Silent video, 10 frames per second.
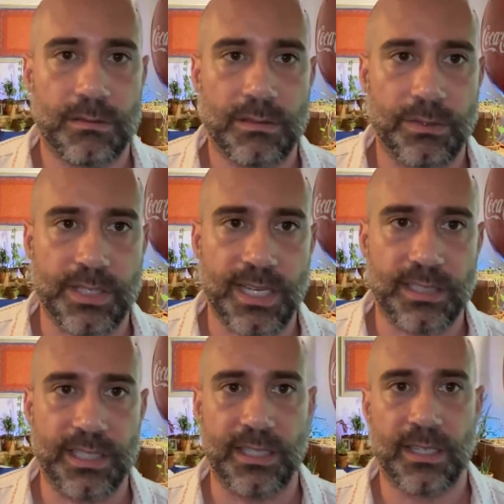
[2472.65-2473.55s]
So it's
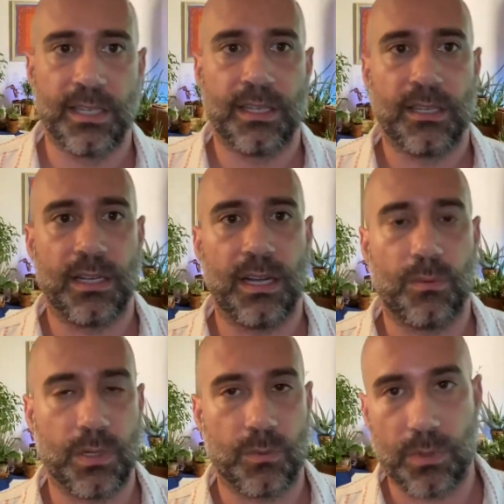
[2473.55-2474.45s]
actually
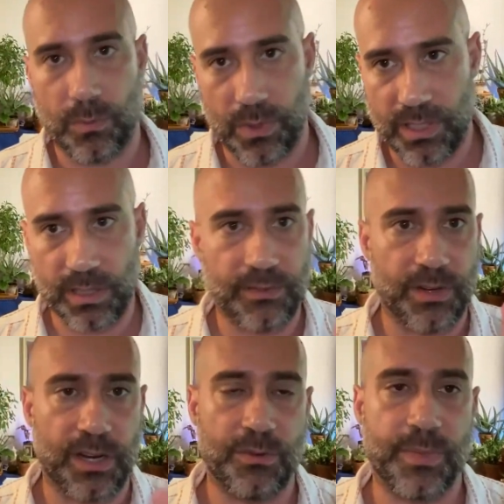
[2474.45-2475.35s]
we're
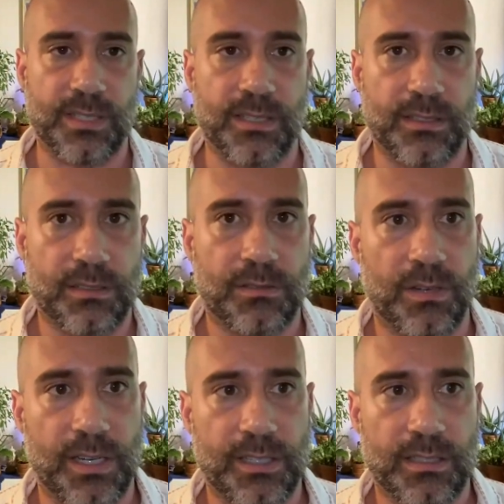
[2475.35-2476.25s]
delivering new business, right?